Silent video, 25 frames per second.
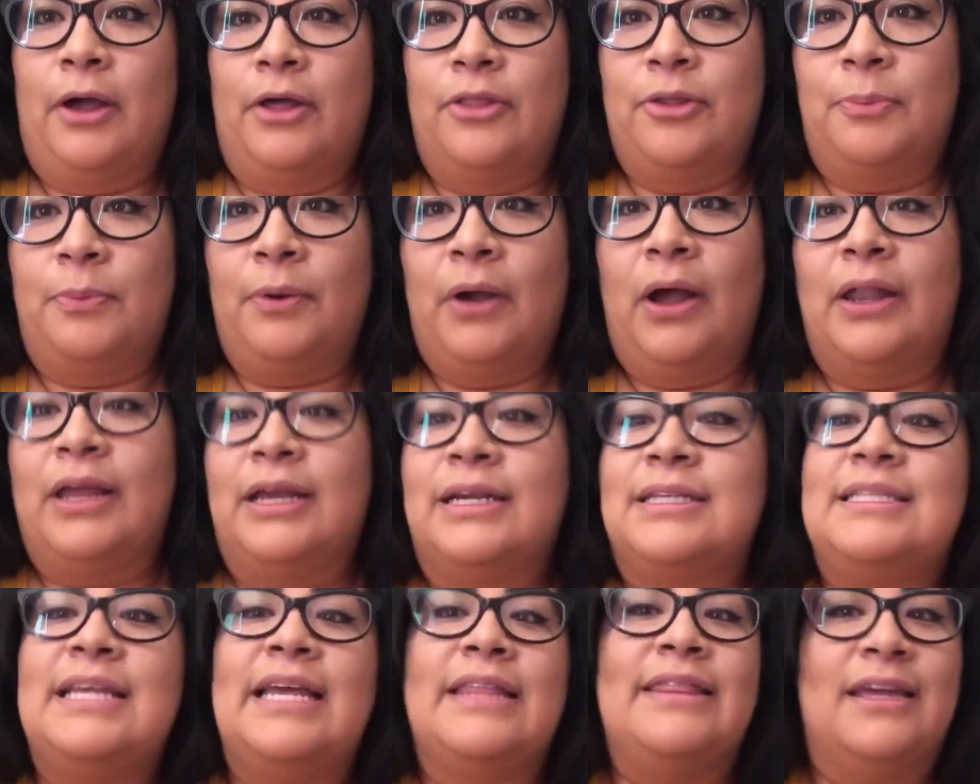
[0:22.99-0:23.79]
other
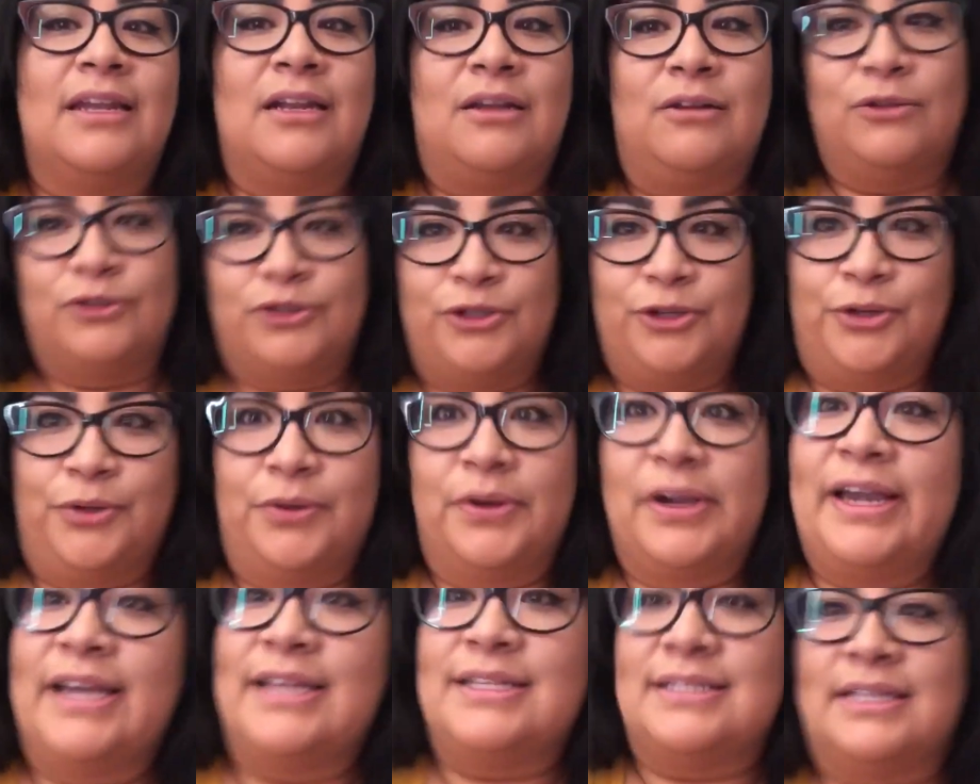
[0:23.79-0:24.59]
products and then I'll show
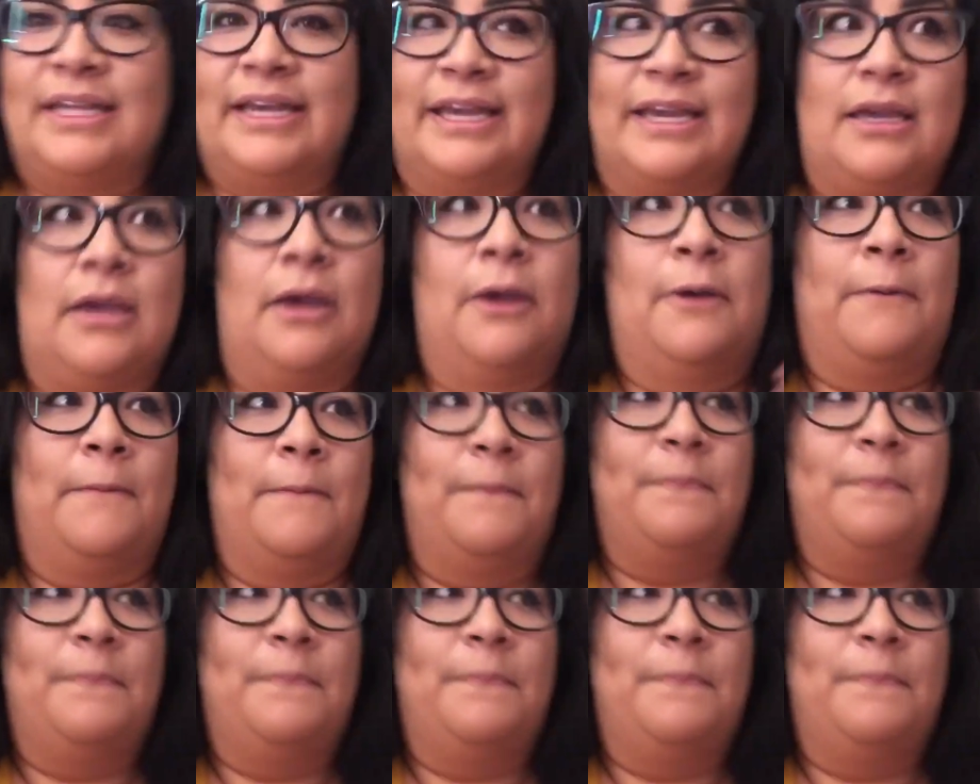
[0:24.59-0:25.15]
you guys like